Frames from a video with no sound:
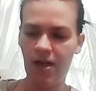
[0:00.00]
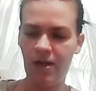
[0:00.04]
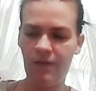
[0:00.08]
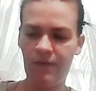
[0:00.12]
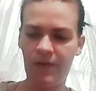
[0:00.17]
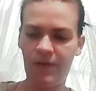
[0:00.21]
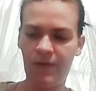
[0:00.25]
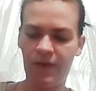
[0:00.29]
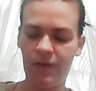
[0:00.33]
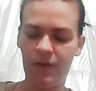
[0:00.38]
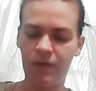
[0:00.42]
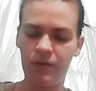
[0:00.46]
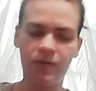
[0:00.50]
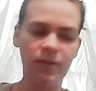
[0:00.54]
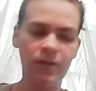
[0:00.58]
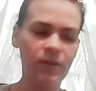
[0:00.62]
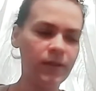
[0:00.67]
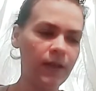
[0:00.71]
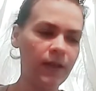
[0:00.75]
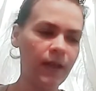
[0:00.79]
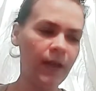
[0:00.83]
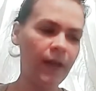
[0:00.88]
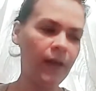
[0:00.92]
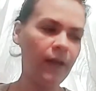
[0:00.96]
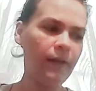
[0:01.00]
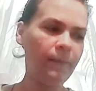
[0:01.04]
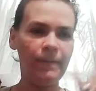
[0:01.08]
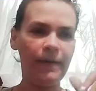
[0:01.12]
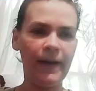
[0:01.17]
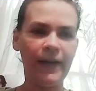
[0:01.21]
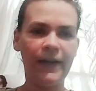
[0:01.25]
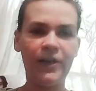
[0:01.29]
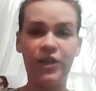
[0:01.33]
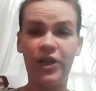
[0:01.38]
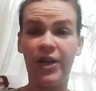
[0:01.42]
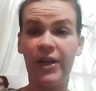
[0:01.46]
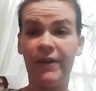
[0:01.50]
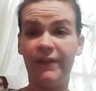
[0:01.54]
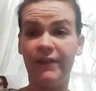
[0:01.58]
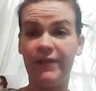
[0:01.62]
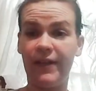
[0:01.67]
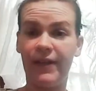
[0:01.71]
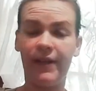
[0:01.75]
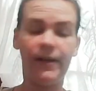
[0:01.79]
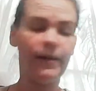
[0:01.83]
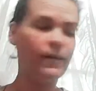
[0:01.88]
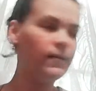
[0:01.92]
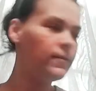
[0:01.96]
of what those look like, and I can show you
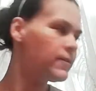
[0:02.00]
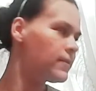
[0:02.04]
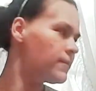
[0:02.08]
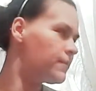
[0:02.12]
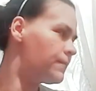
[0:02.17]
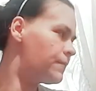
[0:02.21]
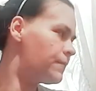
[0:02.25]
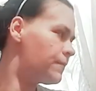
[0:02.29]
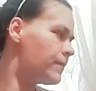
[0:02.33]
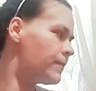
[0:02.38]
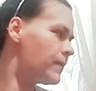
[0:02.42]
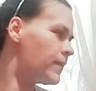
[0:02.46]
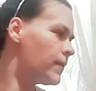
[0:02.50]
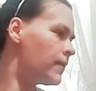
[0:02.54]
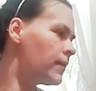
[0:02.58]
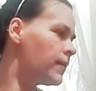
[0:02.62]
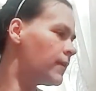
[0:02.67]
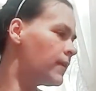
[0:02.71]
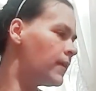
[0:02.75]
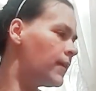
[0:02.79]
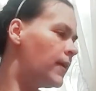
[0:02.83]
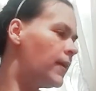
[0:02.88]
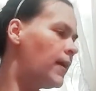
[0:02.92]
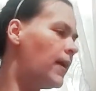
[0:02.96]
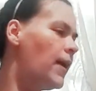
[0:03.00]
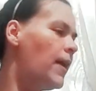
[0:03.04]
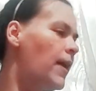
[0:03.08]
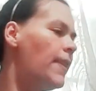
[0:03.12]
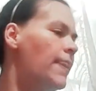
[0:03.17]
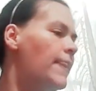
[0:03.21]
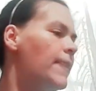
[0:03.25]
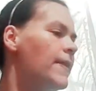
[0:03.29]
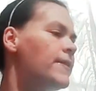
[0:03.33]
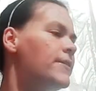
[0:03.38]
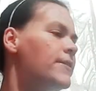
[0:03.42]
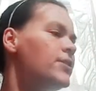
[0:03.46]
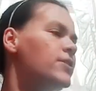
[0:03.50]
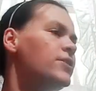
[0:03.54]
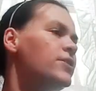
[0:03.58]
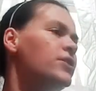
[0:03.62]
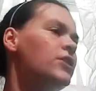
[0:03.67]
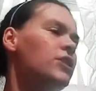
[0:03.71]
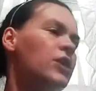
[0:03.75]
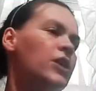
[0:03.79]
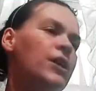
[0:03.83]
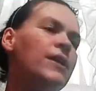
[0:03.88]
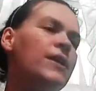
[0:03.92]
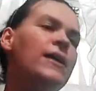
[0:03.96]
everything else. This
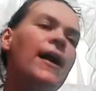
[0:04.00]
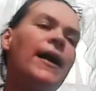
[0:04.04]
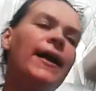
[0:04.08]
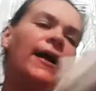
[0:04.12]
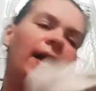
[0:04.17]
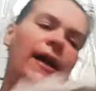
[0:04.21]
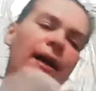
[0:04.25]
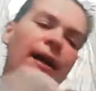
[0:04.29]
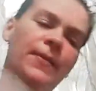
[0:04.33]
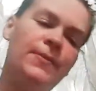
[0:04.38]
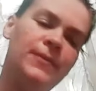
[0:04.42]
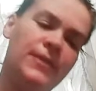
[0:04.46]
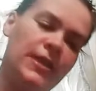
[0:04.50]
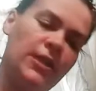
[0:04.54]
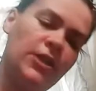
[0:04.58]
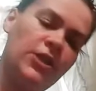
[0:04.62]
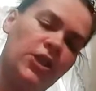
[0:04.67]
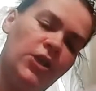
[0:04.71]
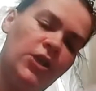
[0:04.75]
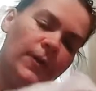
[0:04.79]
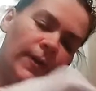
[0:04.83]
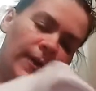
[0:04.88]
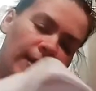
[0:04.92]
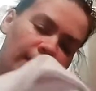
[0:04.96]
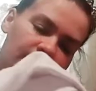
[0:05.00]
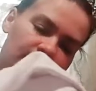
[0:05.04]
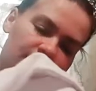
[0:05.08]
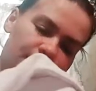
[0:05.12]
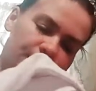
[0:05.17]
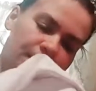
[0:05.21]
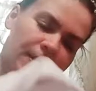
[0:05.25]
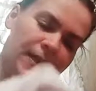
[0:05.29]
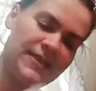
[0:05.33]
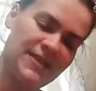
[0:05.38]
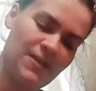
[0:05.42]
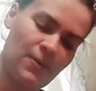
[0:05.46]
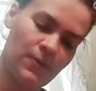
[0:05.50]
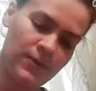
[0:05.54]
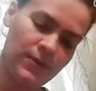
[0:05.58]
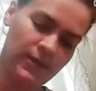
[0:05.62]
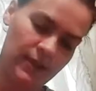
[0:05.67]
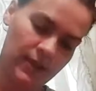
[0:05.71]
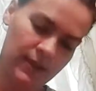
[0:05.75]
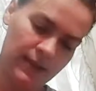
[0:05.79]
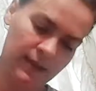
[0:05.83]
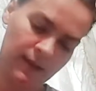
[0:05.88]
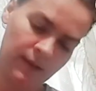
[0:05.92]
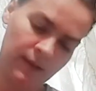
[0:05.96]
shirt I got was in a two X because I was
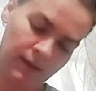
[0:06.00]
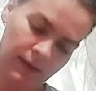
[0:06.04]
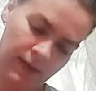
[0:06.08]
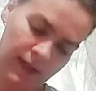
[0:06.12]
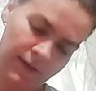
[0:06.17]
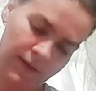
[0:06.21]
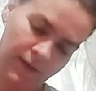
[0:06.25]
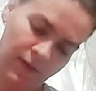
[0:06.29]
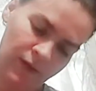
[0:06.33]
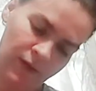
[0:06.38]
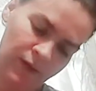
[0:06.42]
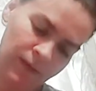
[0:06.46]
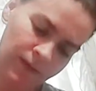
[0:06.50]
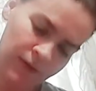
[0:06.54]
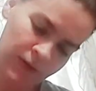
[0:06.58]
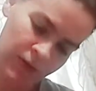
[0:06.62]
um, leaving room